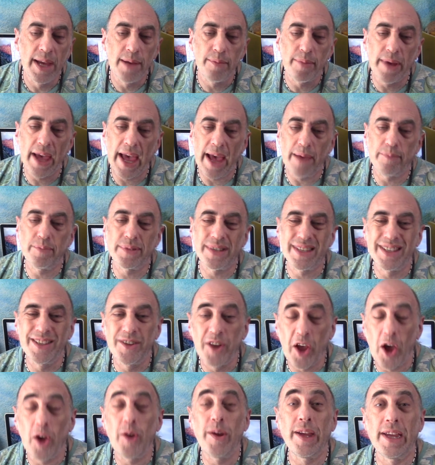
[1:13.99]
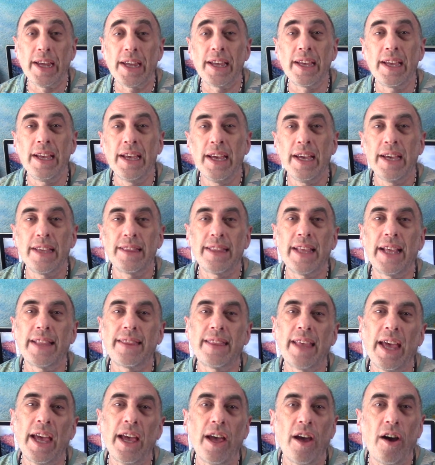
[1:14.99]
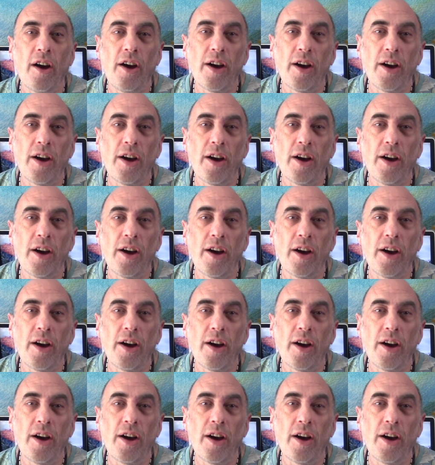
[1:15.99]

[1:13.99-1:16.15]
perhaps knowing that they're